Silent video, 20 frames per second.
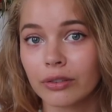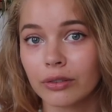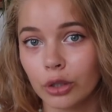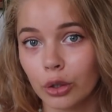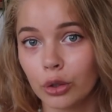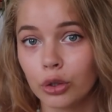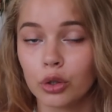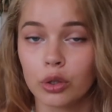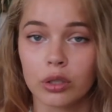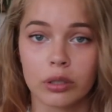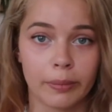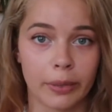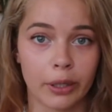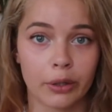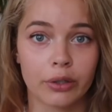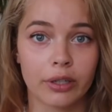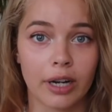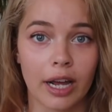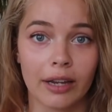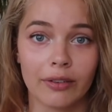Don't use a
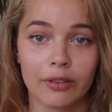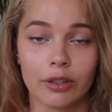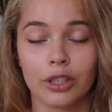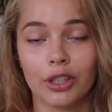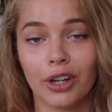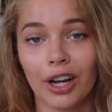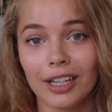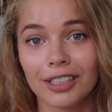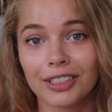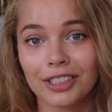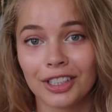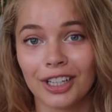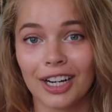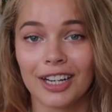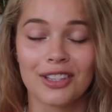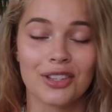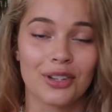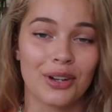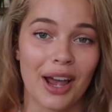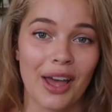butter knife on your altar
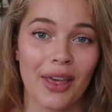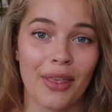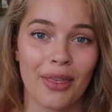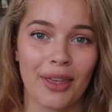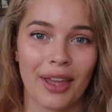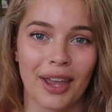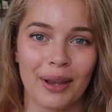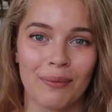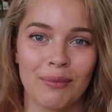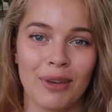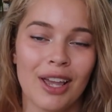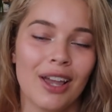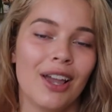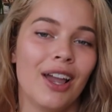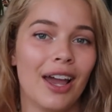as your athame